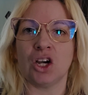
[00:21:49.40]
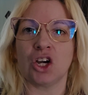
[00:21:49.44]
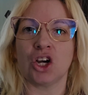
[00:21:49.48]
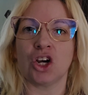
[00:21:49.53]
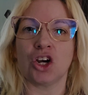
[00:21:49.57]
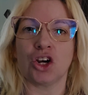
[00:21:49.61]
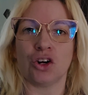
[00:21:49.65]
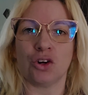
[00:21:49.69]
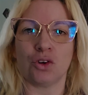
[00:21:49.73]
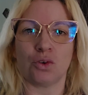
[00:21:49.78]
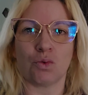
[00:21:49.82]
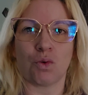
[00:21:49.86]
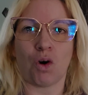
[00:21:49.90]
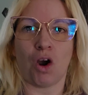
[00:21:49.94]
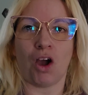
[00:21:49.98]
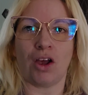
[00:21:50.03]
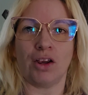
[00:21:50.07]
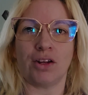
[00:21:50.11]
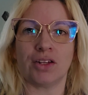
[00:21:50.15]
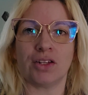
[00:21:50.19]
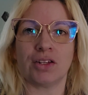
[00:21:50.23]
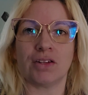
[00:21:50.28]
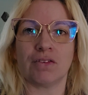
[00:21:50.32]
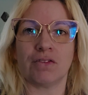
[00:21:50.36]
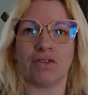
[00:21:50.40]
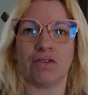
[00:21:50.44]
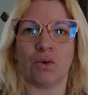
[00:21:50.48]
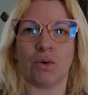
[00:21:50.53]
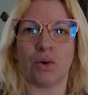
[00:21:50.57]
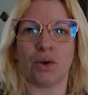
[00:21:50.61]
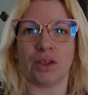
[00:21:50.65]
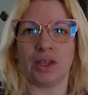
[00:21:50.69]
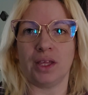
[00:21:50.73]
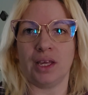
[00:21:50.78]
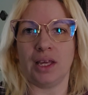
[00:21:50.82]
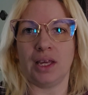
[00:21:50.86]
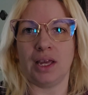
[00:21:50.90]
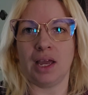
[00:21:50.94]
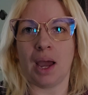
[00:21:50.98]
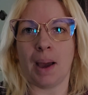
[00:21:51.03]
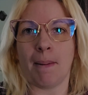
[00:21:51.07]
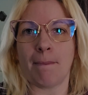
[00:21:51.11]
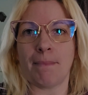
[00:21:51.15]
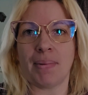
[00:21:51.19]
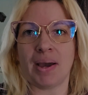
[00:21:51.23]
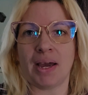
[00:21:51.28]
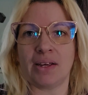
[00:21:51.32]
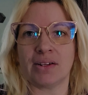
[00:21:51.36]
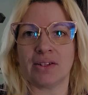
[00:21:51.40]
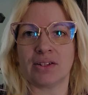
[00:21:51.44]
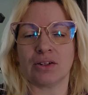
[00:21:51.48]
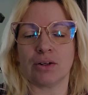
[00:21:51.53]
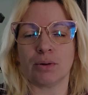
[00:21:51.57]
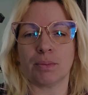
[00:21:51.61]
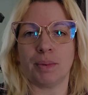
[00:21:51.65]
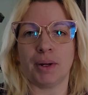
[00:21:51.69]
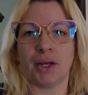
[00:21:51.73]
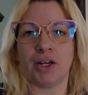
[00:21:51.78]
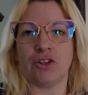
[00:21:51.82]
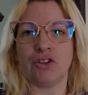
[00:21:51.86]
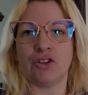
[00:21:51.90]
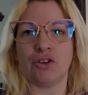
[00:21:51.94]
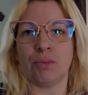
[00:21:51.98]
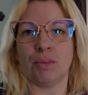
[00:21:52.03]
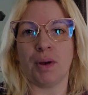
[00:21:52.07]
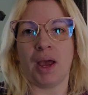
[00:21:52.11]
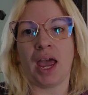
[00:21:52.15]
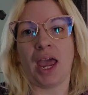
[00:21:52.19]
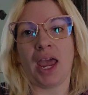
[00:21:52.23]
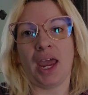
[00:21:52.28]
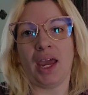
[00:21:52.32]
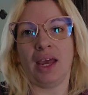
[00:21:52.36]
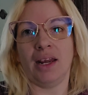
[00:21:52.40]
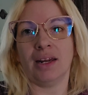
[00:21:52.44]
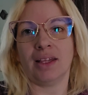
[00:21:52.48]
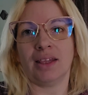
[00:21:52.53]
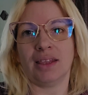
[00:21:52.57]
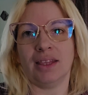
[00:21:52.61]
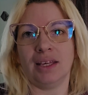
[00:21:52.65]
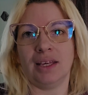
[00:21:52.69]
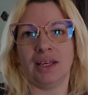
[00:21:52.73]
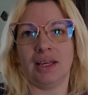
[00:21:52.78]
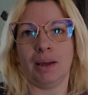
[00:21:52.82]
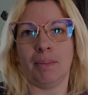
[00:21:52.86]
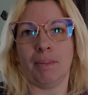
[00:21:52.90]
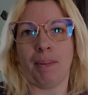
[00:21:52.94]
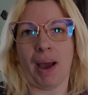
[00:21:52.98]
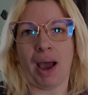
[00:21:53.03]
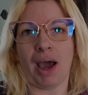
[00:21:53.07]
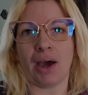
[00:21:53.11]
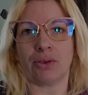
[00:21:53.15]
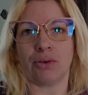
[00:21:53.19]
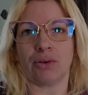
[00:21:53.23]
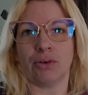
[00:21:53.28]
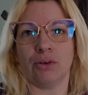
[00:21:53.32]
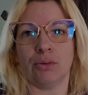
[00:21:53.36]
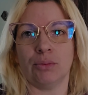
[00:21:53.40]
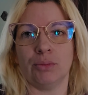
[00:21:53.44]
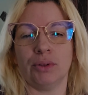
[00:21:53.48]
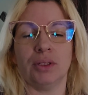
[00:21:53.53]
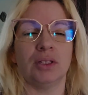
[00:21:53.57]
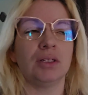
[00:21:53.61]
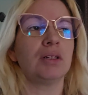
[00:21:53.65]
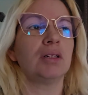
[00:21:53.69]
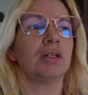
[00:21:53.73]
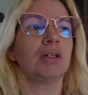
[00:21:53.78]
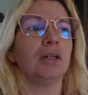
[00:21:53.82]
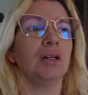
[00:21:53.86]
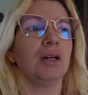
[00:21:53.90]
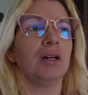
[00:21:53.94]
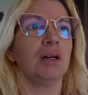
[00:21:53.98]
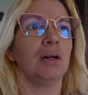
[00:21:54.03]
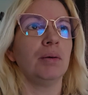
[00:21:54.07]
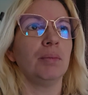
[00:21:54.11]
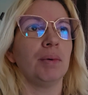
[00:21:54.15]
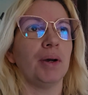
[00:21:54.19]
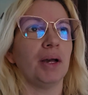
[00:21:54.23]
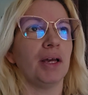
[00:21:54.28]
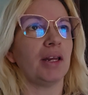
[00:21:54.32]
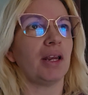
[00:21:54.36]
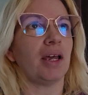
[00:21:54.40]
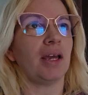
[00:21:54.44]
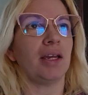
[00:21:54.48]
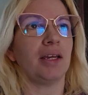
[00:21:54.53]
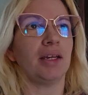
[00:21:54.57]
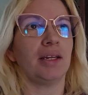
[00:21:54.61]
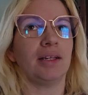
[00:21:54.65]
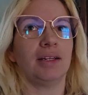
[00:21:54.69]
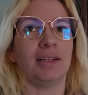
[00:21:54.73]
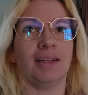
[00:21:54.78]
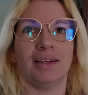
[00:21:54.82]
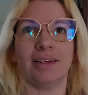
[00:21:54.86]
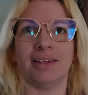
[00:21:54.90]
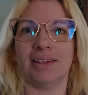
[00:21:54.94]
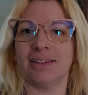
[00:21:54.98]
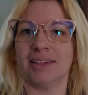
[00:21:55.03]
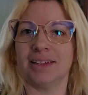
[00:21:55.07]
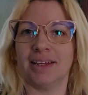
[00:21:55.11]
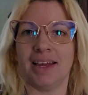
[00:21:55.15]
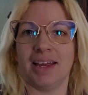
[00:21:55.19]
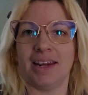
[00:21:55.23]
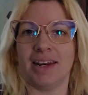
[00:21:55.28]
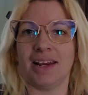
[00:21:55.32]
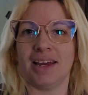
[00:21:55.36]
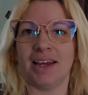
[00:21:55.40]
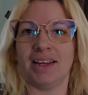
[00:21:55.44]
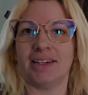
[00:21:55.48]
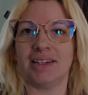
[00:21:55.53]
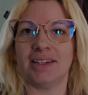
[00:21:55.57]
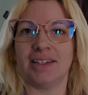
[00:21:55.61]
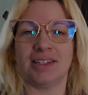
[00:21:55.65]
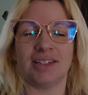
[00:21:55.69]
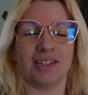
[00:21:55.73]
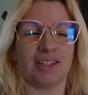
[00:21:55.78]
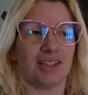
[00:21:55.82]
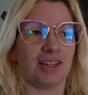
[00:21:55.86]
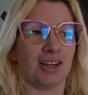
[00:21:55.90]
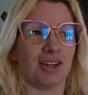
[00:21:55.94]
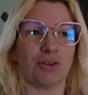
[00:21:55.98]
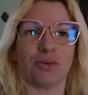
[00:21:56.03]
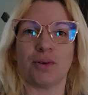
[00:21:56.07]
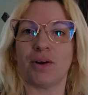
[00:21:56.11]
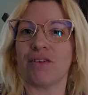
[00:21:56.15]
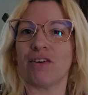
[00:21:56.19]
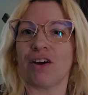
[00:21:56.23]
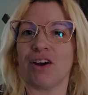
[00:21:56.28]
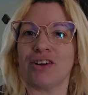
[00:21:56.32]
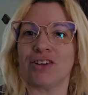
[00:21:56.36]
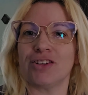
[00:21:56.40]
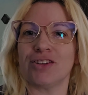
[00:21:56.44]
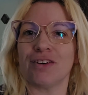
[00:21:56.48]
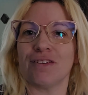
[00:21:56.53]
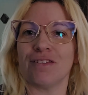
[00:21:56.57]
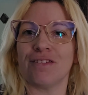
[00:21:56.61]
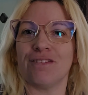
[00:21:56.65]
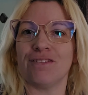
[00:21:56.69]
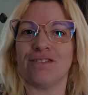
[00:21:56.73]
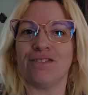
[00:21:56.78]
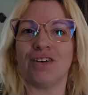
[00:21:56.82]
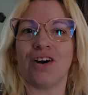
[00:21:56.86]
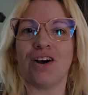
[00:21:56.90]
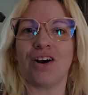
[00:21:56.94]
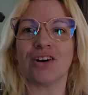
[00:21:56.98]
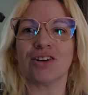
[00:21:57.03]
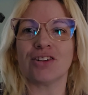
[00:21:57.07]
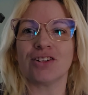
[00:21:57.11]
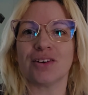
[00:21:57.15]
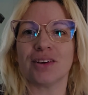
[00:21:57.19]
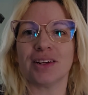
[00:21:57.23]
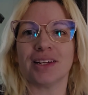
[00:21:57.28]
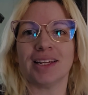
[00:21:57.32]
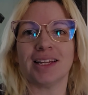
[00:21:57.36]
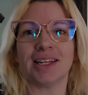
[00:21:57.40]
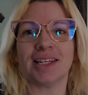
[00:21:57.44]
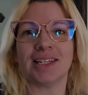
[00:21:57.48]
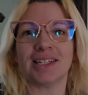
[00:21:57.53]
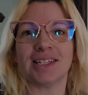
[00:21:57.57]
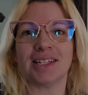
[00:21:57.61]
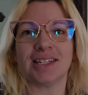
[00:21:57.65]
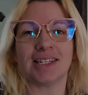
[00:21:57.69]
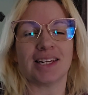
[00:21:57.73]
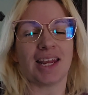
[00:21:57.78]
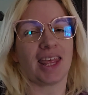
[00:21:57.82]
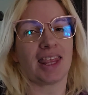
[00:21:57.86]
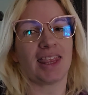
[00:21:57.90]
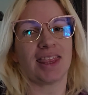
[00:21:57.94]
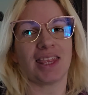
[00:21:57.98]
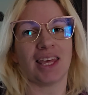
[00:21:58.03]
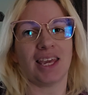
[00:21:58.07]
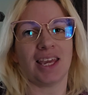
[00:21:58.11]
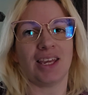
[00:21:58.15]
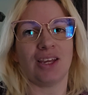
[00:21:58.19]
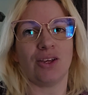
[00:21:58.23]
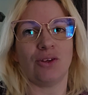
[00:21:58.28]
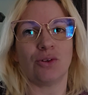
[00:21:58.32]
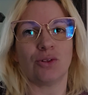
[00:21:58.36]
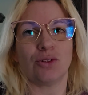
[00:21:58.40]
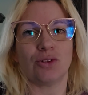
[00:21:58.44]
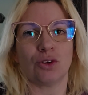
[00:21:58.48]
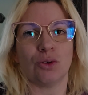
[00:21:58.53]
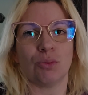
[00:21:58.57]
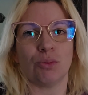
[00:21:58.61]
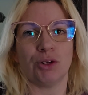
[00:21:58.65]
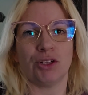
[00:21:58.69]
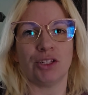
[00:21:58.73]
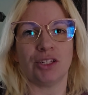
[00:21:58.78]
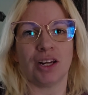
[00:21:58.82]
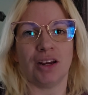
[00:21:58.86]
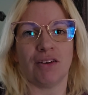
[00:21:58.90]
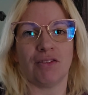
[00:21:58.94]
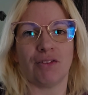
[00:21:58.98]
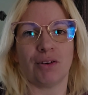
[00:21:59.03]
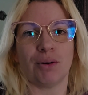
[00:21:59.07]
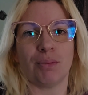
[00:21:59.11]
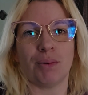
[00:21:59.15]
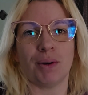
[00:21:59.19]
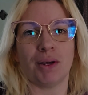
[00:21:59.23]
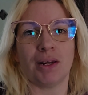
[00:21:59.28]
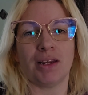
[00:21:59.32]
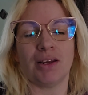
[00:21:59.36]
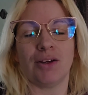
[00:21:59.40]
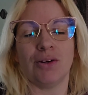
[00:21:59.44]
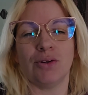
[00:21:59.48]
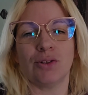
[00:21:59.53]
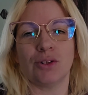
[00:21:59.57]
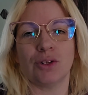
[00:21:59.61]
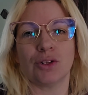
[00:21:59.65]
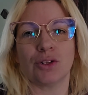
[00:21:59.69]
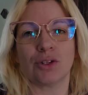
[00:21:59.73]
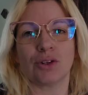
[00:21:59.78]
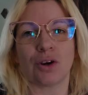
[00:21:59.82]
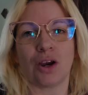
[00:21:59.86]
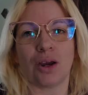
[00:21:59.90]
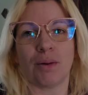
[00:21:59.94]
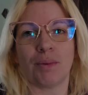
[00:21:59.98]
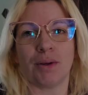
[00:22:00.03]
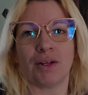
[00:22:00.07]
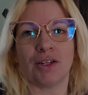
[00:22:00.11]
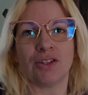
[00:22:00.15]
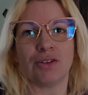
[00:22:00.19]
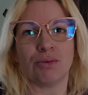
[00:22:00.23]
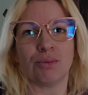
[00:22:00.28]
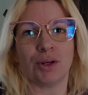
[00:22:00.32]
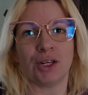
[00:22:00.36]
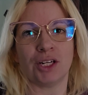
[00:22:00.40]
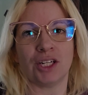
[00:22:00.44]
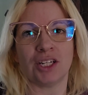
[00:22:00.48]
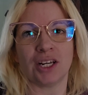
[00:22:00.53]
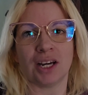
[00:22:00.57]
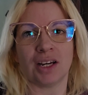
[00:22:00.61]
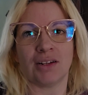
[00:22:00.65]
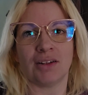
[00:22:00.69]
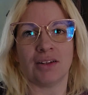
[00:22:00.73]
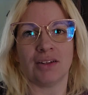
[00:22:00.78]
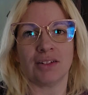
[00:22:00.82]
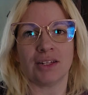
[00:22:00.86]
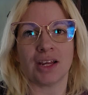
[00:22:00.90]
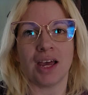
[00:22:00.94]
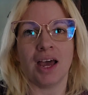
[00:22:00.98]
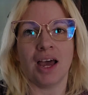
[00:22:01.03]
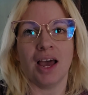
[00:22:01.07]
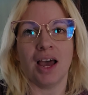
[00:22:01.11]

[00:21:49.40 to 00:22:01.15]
curtain rods for the master bedroom and the bathroom. But again, that's what I've got so far. So I'd like to say thank you so much to everybody who's subscribing to my channels